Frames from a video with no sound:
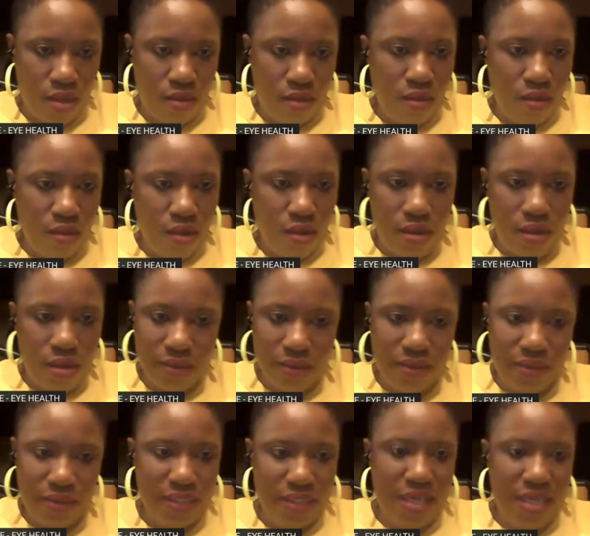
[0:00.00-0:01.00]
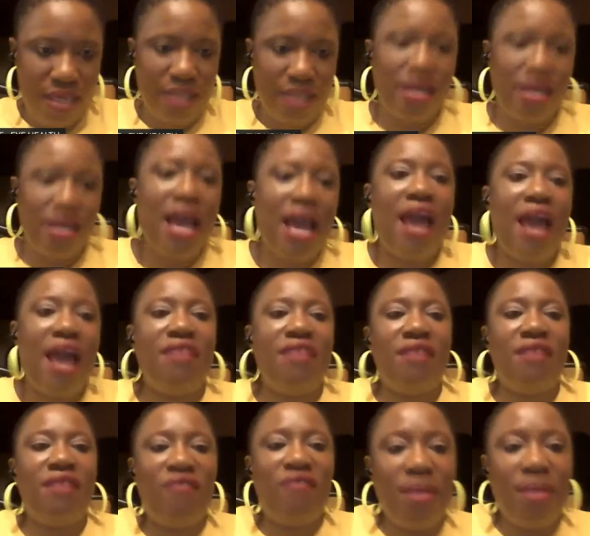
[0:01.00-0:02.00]
Oh, it does. And
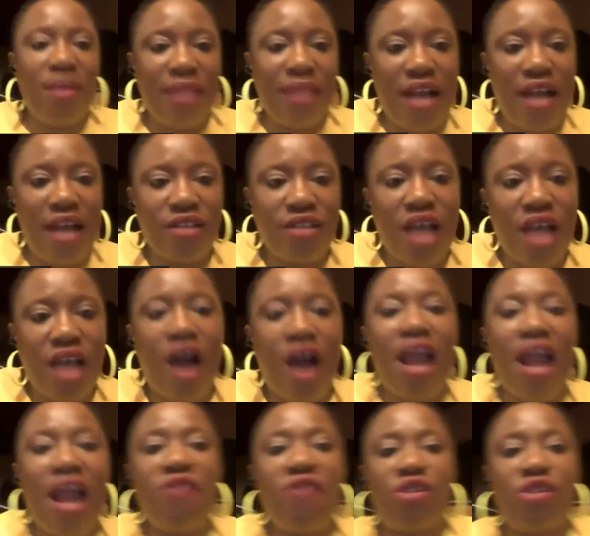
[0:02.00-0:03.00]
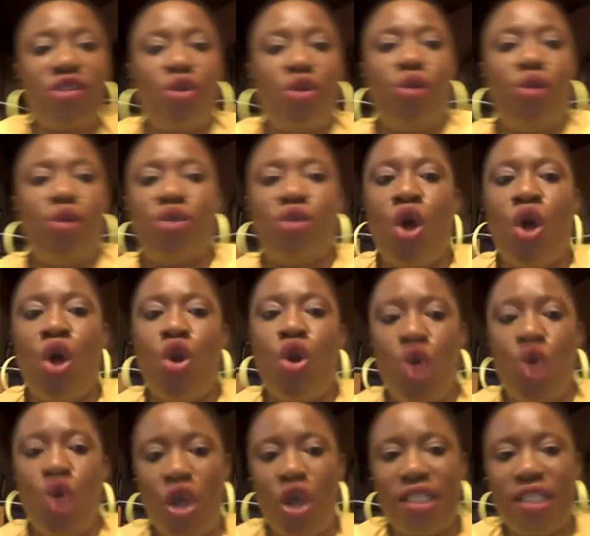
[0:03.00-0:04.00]
then vape clouds are aerosols,
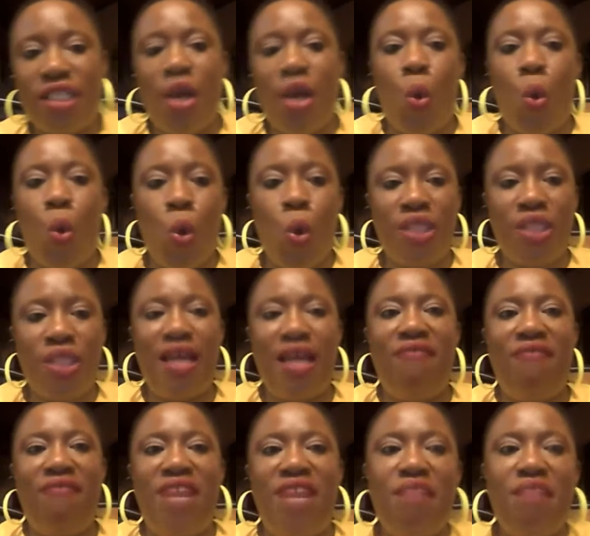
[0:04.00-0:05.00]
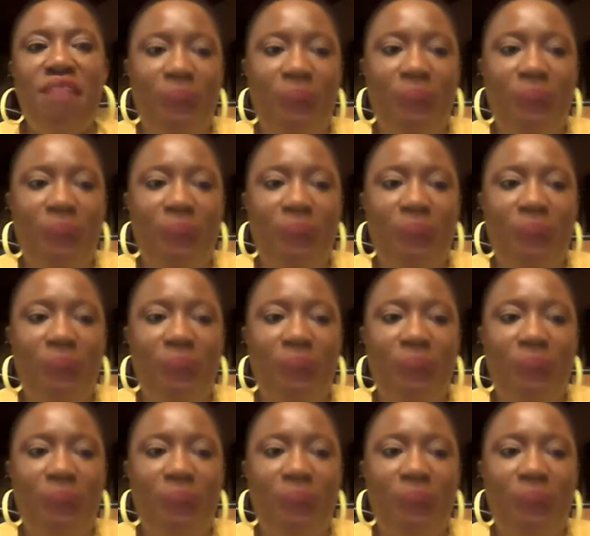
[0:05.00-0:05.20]
not water vapor.